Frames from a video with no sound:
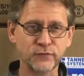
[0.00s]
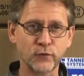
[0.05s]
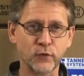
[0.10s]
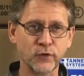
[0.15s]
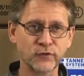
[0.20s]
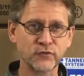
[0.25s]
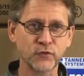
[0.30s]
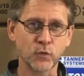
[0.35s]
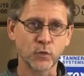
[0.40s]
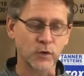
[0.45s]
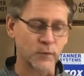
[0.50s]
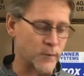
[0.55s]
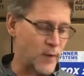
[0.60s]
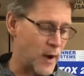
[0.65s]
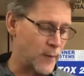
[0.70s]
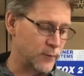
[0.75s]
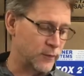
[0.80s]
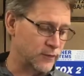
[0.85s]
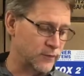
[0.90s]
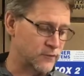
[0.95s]
for it to work
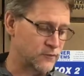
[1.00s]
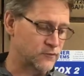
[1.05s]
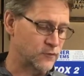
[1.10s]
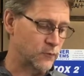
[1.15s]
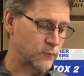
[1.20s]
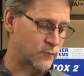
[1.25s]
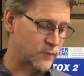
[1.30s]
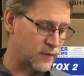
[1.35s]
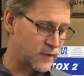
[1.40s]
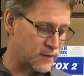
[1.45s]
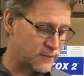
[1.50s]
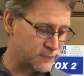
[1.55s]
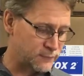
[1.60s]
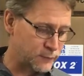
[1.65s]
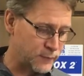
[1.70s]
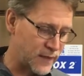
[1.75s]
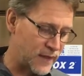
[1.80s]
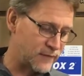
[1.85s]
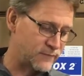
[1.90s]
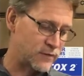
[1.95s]
properly. So if
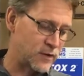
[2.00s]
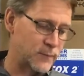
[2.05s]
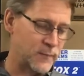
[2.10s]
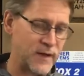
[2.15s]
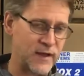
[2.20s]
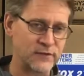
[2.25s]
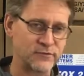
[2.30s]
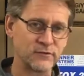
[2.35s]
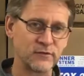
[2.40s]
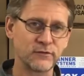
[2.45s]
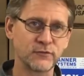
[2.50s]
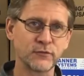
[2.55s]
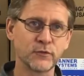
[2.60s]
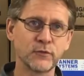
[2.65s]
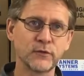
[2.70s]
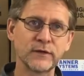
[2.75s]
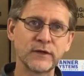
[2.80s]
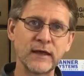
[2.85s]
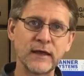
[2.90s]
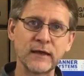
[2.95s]
we have air passing
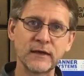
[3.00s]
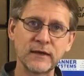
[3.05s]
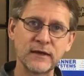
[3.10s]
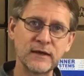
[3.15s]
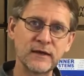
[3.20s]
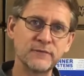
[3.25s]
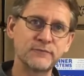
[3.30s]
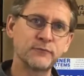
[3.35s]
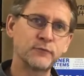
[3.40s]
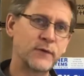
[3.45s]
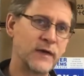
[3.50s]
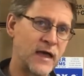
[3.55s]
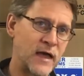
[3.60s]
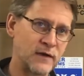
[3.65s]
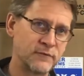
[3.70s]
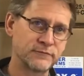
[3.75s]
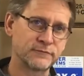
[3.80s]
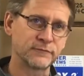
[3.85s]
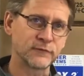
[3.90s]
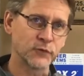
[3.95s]
through it, and if we
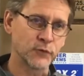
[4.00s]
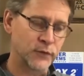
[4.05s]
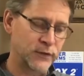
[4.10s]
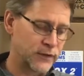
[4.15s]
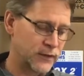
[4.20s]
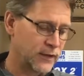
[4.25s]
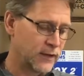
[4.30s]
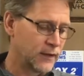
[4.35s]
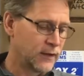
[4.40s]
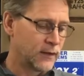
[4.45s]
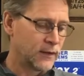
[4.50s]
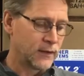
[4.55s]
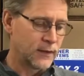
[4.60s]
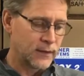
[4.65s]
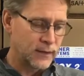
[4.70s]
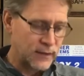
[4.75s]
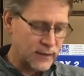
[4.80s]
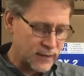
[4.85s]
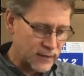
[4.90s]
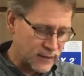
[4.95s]
have fluid,
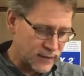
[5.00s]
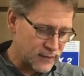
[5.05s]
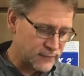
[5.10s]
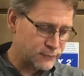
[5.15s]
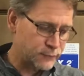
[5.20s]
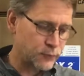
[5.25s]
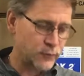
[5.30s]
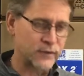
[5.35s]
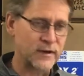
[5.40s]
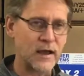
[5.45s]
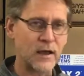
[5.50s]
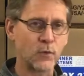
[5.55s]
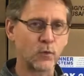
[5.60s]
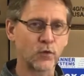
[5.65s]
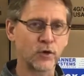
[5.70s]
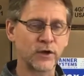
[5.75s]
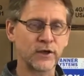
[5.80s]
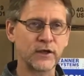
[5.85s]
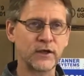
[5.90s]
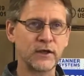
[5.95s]
if we're not
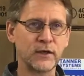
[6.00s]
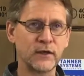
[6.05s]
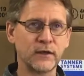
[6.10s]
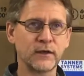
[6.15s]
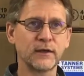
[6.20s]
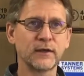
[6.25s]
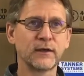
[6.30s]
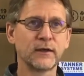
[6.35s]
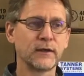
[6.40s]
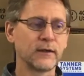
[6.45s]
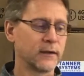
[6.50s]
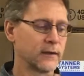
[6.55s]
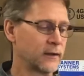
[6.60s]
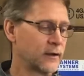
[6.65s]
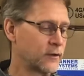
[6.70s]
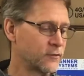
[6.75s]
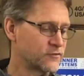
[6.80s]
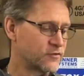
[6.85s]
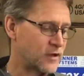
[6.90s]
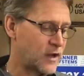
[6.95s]
working,
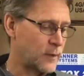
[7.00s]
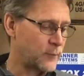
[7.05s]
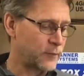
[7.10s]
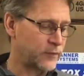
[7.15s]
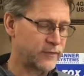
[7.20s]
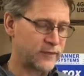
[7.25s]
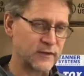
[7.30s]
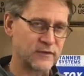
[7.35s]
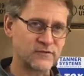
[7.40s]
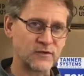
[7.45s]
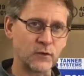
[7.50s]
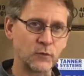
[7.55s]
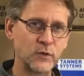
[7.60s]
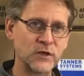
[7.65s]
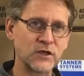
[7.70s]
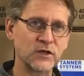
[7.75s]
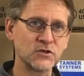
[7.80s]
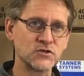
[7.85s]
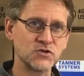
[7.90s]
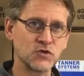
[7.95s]
here's a couple things that
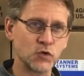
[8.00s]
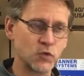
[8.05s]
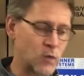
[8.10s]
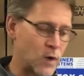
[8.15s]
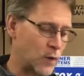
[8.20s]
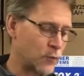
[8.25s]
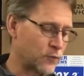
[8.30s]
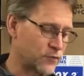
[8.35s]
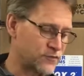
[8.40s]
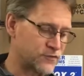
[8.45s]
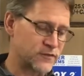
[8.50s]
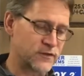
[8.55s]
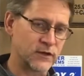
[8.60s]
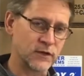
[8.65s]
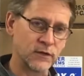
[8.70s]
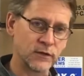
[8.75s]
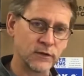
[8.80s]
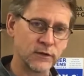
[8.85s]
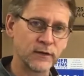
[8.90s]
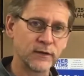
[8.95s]
we can do while we're
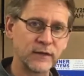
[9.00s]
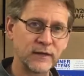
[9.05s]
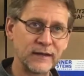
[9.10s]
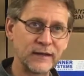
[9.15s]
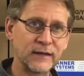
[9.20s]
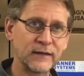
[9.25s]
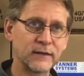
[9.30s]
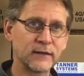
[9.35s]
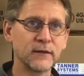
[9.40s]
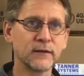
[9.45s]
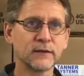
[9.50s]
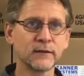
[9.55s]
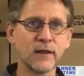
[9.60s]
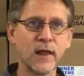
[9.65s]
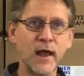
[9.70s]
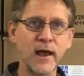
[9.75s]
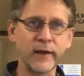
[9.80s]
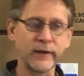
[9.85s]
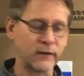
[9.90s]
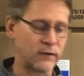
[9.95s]
still in
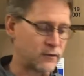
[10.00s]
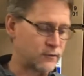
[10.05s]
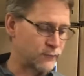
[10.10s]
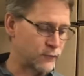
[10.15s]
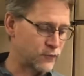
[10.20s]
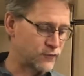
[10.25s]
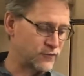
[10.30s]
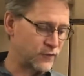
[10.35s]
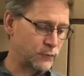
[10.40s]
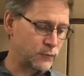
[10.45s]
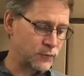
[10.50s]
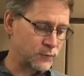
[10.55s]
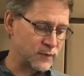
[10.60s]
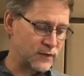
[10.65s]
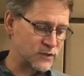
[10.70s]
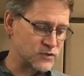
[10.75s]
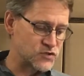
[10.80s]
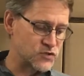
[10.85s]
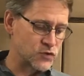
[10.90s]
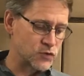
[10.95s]
line. The first thing would
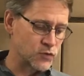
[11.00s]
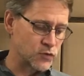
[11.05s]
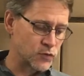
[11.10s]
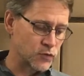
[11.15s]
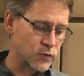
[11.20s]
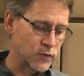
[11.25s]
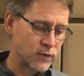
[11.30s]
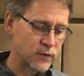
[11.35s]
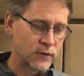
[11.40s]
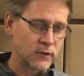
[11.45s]
be to